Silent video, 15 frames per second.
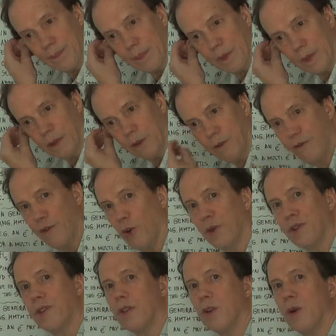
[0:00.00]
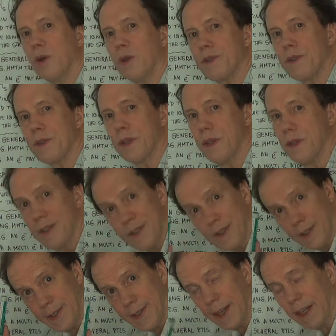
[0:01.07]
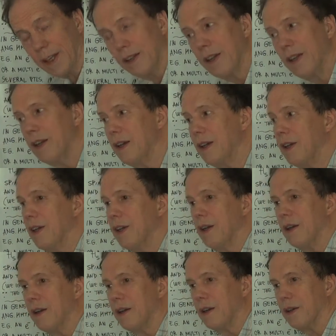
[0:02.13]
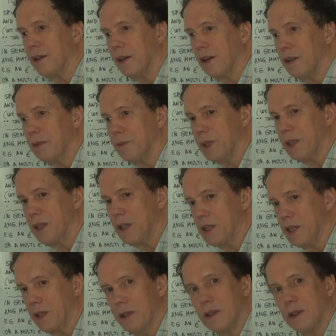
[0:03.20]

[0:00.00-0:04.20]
The fourth course, this is the second, that I'll be teaching.